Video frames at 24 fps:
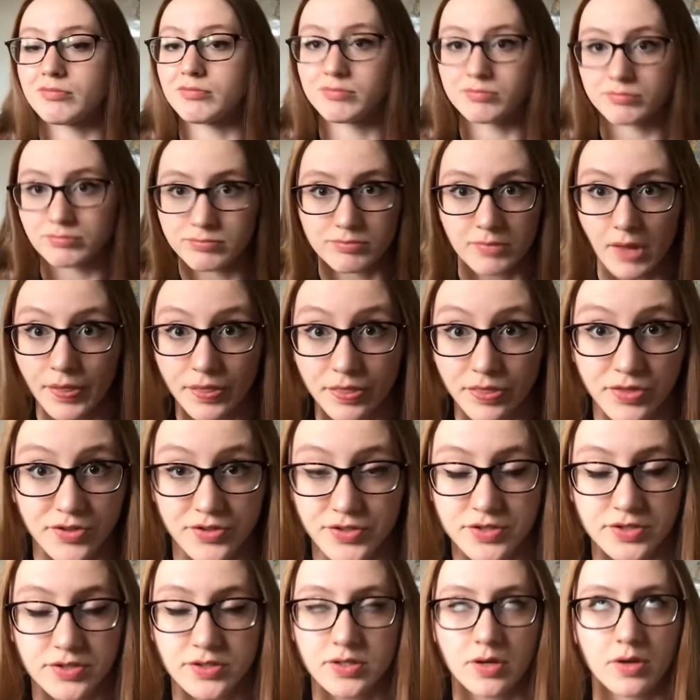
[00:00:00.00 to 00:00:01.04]

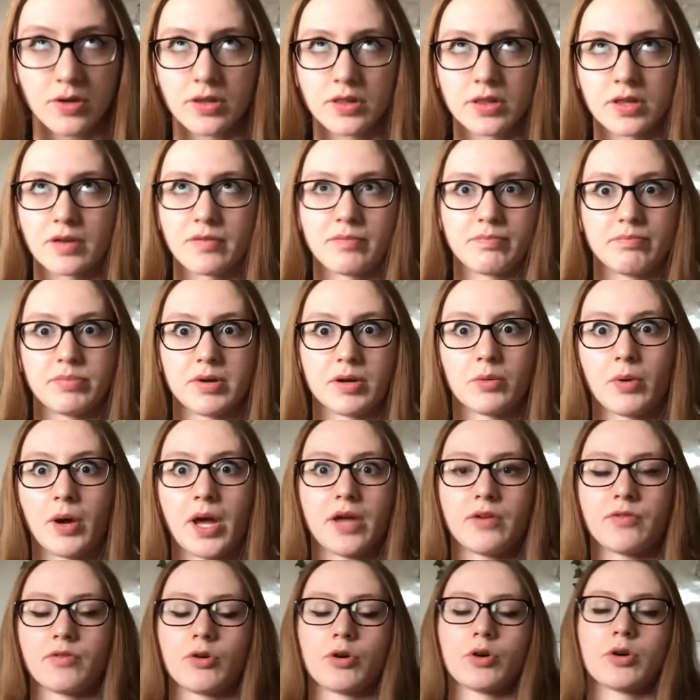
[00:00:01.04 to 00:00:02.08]
months that I've been
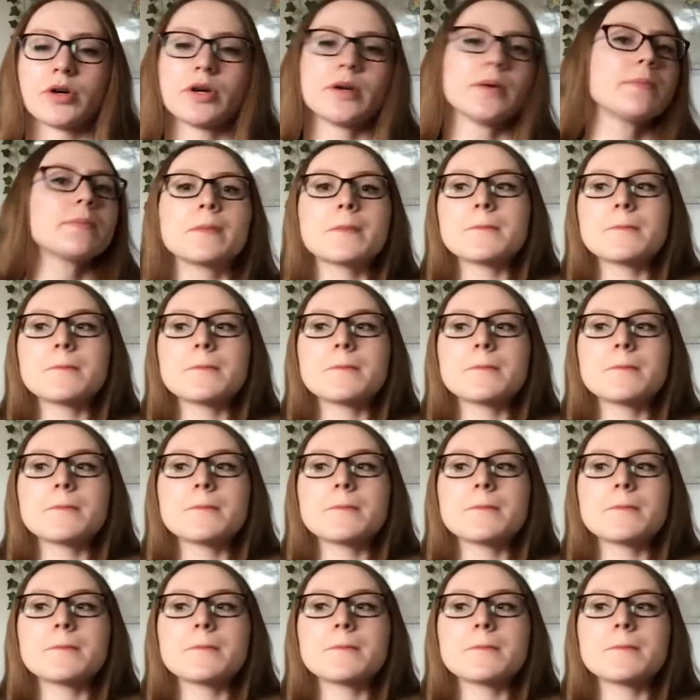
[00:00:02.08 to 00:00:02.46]
away for.